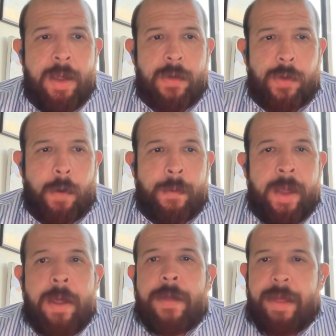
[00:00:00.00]
So
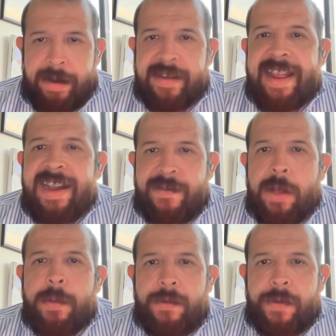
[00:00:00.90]
the design
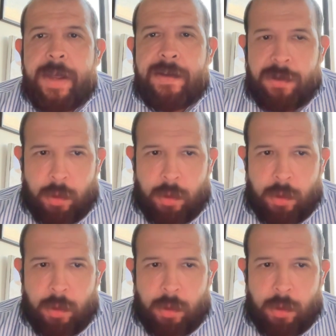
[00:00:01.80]
development phase